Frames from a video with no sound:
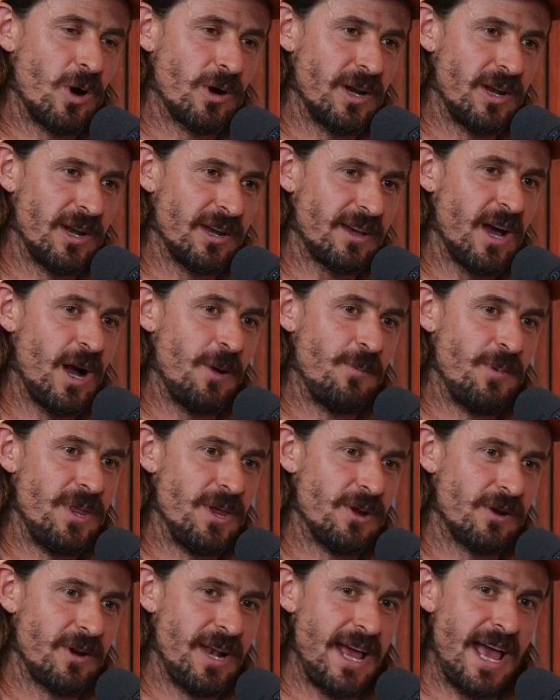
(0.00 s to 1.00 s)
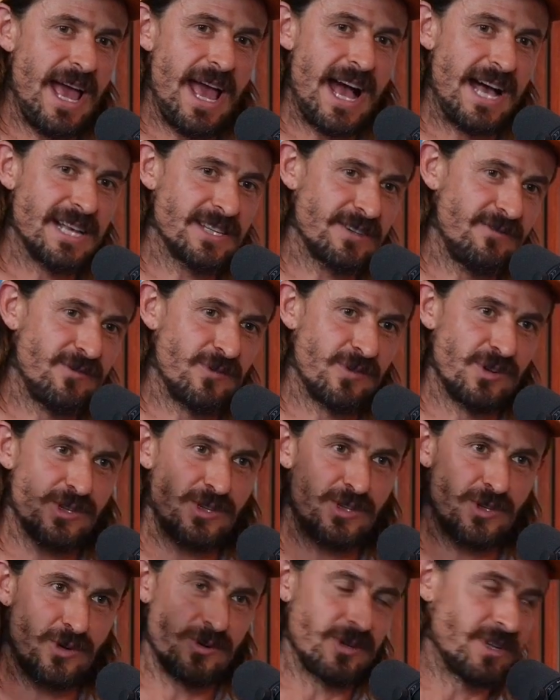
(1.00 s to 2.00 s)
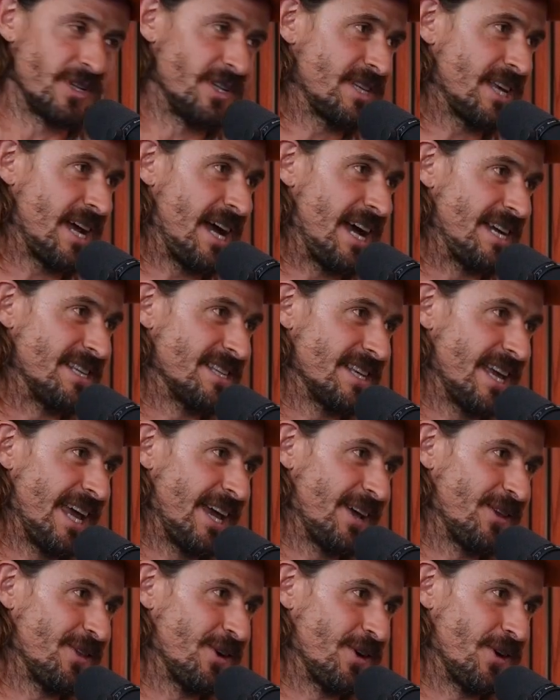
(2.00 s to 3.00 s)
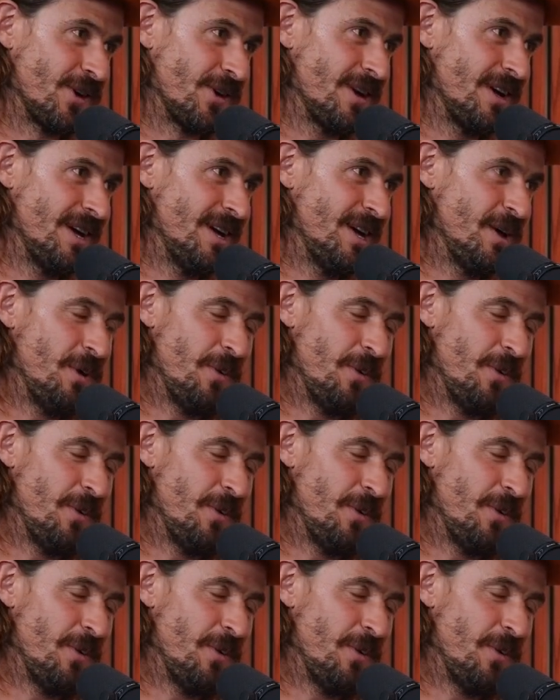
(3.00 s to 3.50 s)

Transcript: are going to come and they're going to ask for a certain size antler,